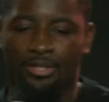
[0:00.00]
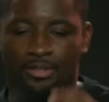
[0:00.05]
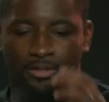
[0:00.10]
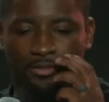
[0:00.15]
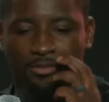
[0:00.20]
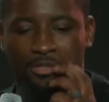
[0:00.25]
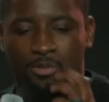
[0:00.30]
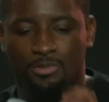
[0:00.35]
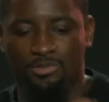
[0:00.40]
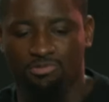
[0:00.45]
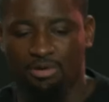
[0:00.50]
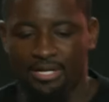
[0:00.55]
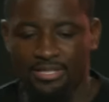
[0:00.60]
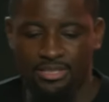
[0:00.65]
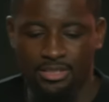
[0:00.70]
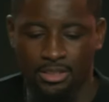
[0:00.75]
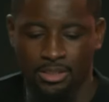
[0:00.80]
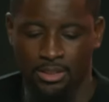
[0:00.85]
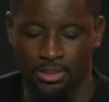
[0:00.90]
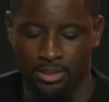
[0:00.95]
You know what's
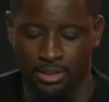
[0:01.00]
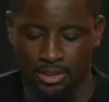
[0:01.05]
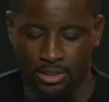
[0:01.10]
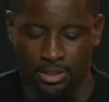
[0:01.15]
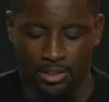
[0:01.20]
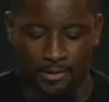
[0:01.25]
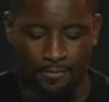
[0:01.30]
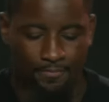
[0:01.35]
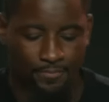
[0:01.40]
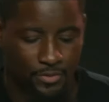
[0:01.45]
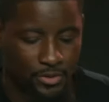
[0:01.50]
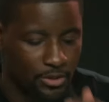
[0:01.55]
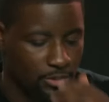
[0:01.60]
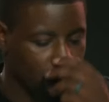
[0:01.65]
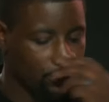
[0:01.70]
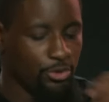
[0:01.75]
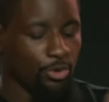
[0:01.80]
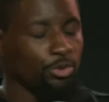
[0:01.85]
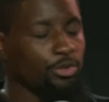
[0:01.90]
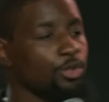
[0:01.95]
crazy?
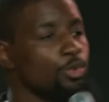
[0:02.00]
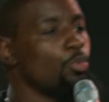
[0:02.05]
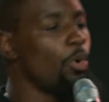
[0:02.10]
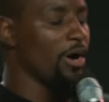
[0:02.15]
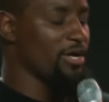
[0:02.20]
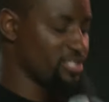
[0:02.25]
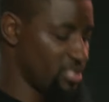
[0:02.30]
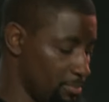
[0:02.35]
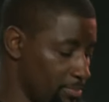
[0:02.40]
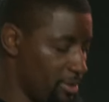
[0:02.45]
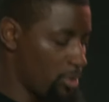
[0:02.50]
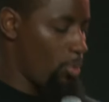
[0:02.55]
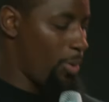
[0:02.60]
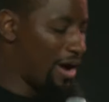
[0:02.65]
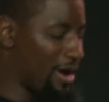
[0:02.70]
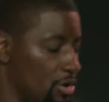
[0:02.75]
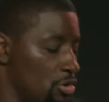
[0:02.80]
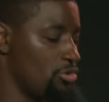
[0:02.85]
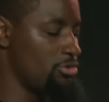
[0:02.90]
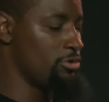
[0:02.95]
Do you want to be
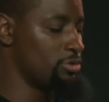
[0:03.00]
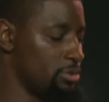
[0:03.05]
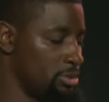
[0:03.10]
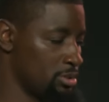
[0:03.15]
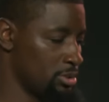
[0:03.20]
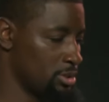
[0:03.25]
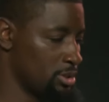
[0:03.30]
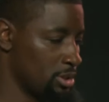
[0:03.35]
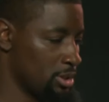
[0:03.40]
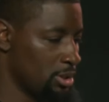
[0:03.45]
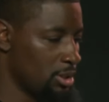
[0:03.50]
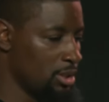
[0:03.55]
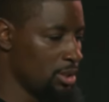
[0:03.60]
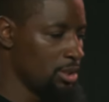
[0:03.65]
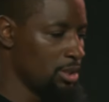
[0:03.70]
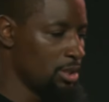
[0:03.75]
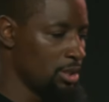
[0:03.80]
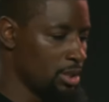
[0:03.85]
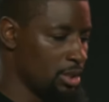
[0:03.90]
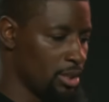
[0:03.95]
well?
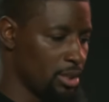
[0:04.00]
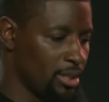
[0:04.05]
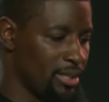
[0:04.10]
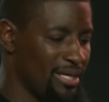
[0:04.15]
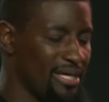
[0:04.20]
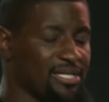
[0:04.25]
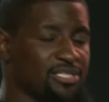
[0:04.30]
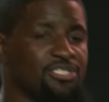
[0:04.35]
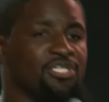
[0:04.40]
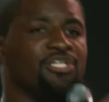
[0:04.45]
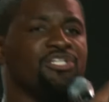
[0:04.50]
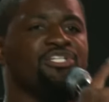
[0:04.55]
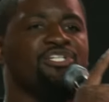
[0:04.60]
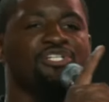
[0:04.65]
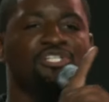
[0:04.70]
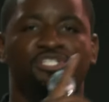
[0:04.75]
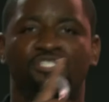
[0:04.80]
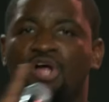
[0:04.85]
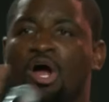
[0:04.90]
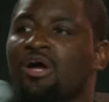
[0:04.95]
Is the
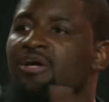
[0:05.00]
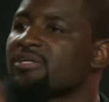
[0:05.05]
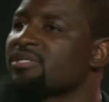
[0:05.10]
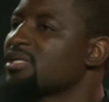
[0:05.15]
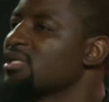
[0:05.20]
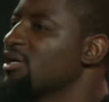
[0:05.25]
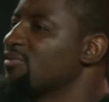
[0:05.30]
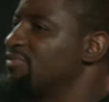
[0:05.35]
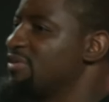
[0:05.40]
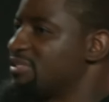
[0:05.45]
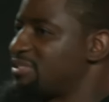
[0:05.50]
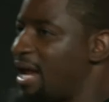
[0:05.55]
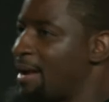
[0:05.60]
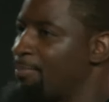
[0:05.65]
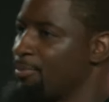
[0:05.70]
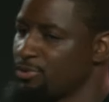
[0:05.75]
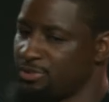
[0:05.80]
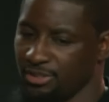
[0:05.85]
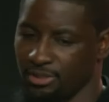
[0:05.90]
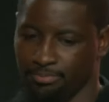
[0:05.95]
start of
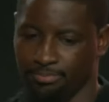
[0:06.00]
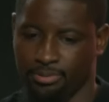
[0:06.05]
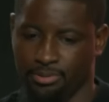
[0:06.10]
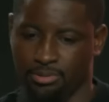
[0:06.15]
discipleship.